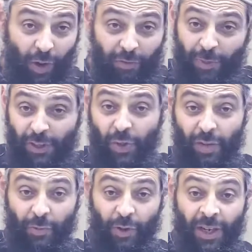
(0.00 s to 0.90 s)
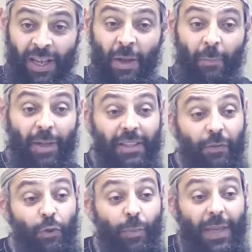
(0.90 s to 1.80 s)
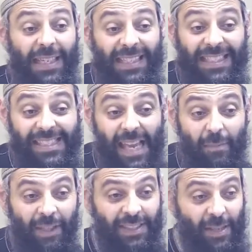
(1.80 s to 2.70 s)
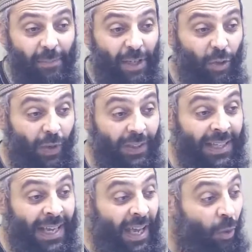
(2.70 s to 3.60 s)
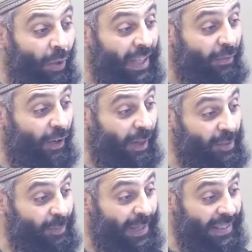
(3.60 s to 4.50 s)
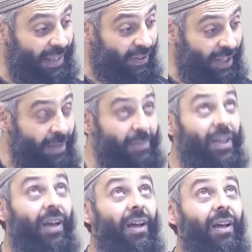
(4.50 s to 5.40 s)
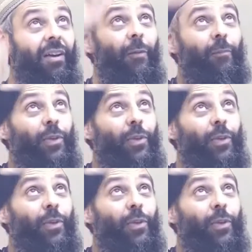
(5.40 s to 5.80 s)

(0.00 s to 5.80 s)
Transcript: your wife because you love her. But if you make ihtisab, ihtisab meaning what? Whatever I'm spending on him, Ya